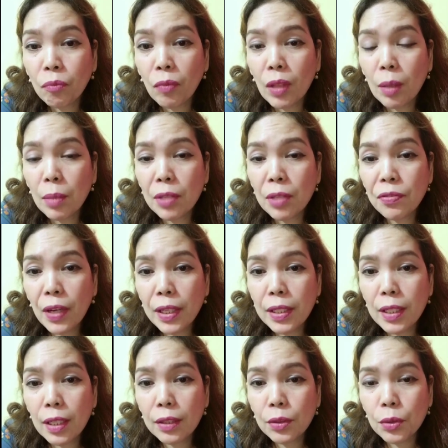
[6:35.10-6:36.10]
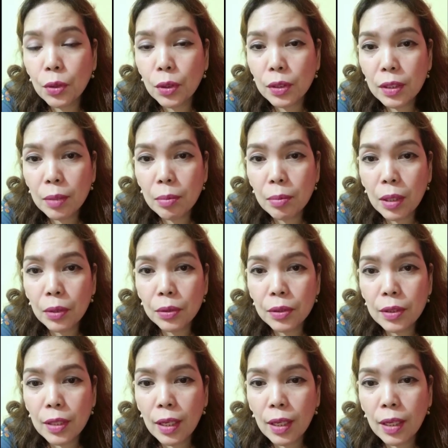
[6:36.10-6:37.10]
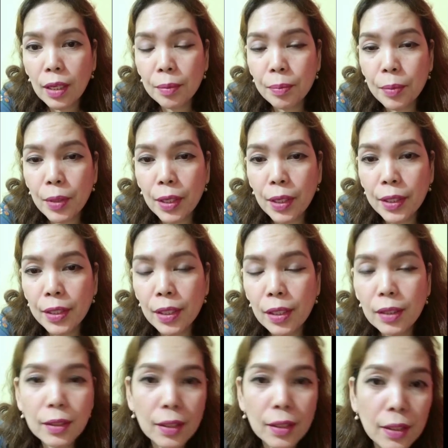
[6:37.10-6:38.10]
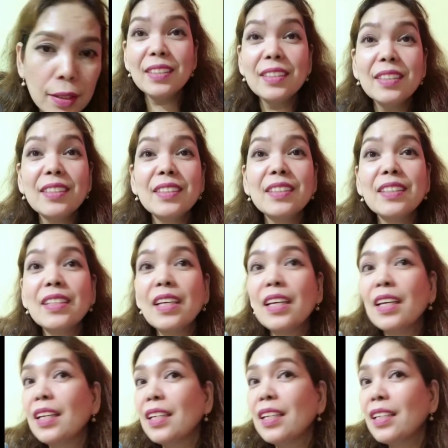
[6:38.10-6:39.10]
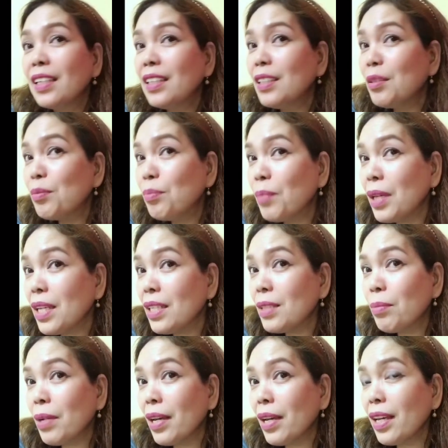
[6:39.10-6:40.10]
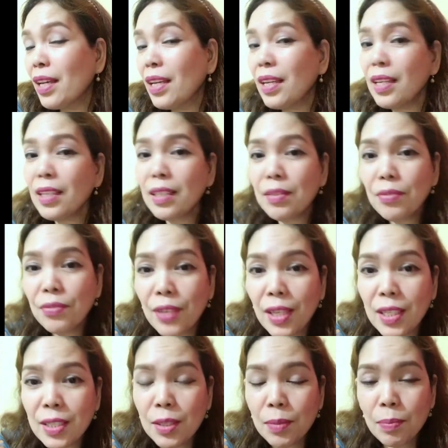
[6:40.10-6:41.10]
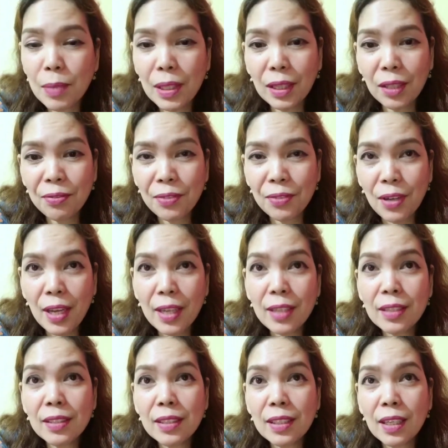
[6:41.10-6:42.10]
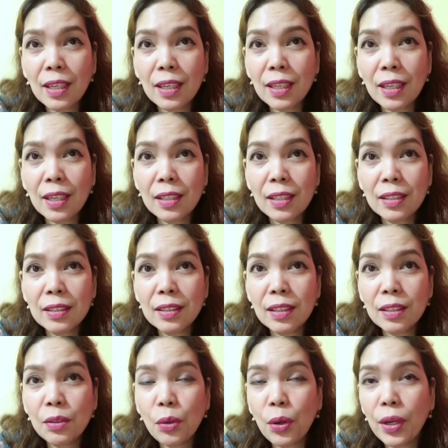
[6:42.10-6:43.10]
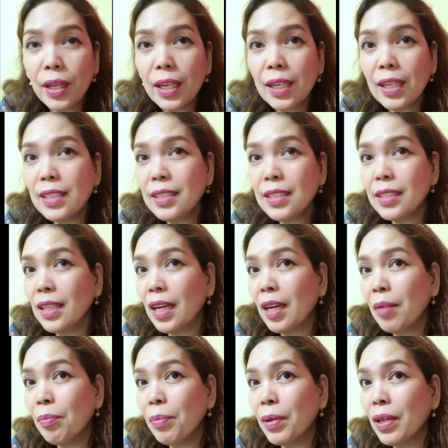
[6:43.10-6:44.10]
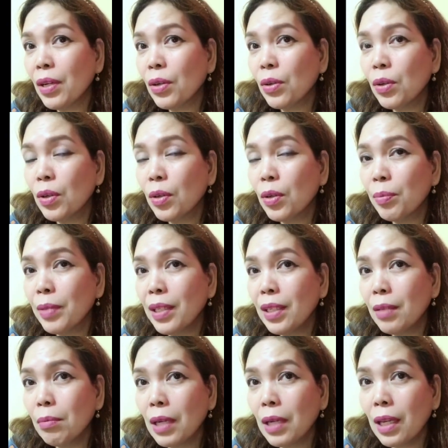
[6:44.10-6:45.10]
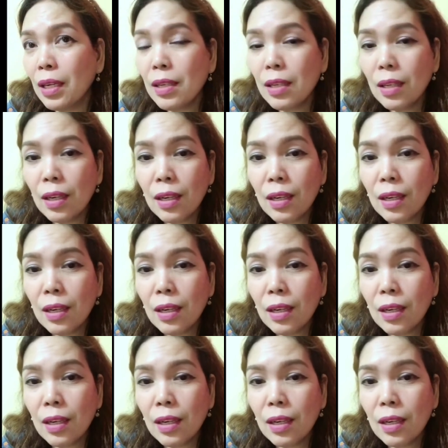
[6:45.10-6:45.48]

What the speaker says: My final thoughts about the product is it makes my face mattify and nag-oily siya pero minimal.